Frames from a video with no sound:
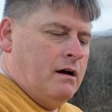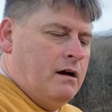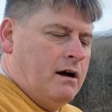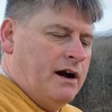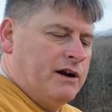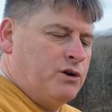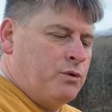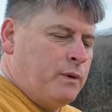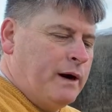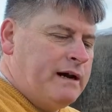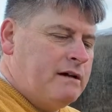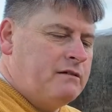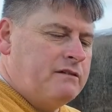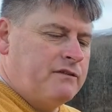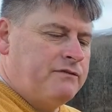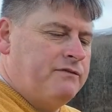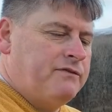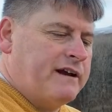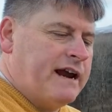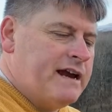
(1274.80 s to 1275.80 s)
And while the
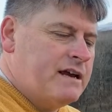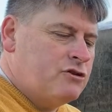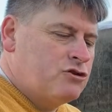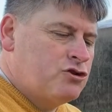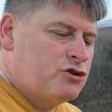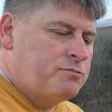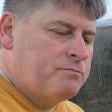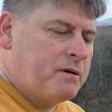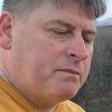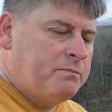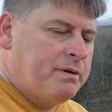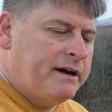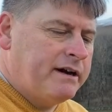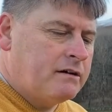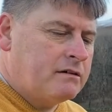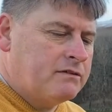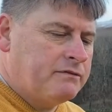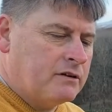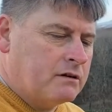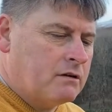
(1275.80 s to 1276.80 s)
French
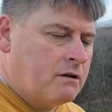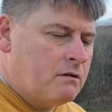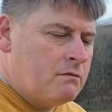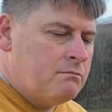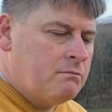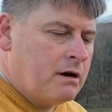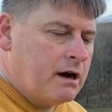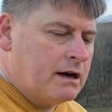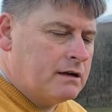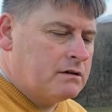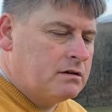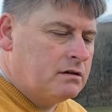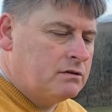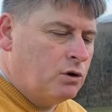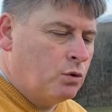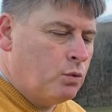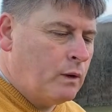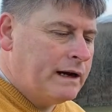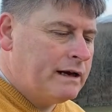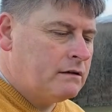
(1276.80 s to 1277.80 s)
prepared for combat,
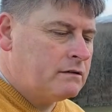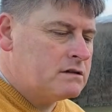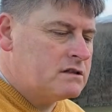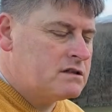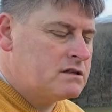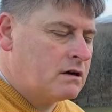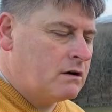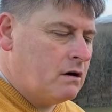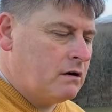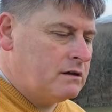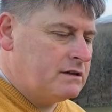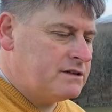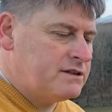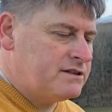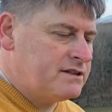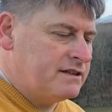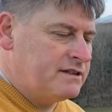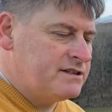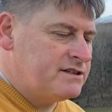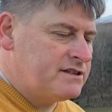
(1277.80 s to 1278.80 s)
the wild
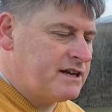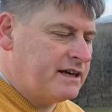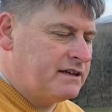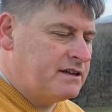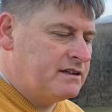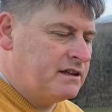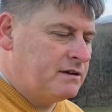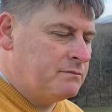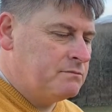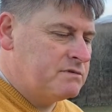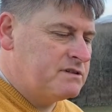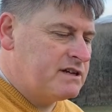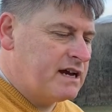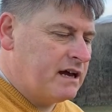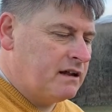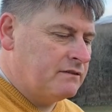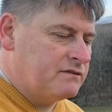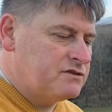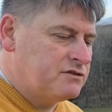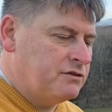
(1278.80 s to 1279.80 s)
Scots incited
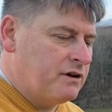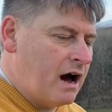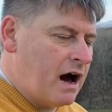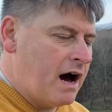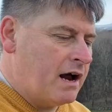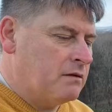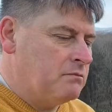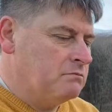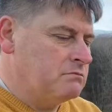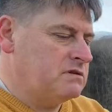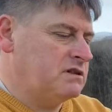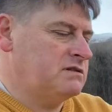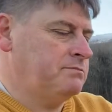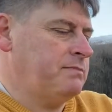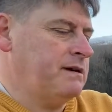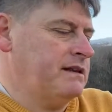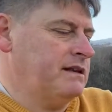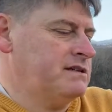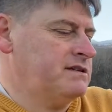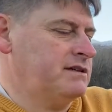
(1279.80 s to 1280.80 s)
themselves to arms
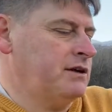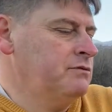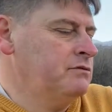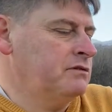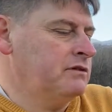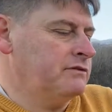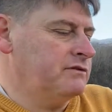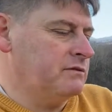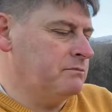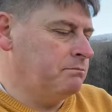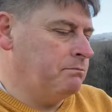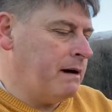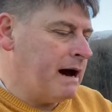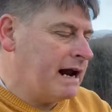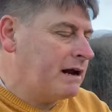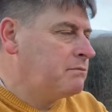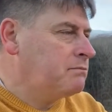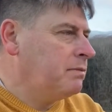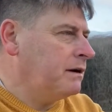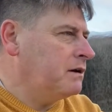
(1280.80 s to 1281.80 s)
by the sound of the
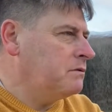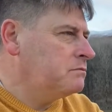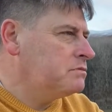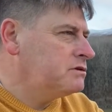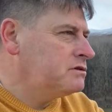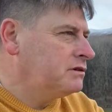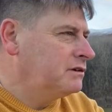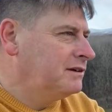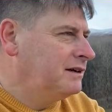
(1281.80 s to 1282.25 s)
bagpipes.